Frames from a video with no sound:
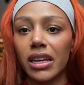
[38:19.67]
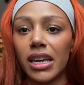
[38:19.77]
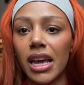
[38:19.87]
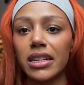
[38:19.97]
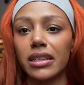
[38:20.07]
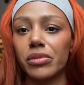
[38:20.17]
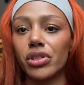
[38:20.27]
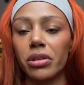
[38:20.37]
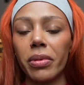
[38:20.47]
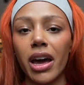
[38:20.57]
Like yes, I'm
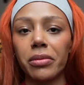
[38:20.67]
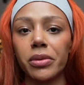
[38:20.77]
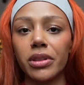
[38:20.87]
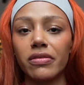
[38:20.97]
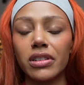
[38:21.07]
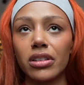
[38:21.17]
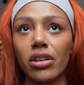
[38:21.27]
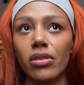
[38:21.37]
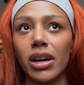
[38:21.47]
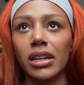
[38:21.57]
super happy with the
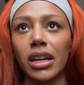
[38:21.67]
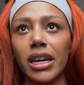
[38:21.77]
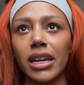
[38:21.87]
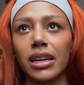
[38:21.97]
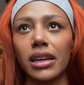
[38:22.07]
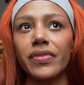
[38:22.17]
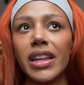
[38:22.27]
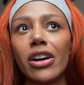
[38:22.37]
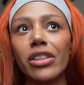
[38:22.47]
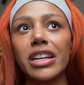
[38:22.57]
result and like
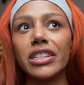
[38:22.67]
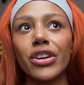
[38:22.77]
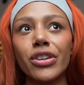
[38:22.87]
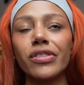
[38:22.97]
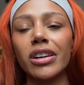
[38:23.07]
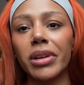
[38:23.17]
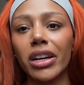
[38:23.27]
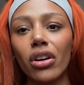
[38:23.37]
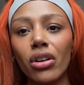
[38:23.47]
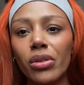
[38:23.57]
now that it's over, I'm
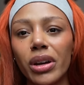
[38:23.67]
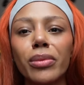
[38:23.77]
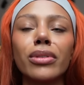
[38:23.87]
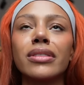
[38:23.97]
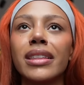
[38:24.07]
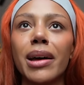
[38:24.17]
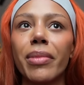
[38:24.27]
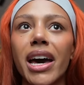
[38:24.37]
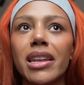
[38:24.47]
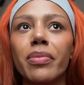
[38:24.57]
like, oh, it wasn't that bad,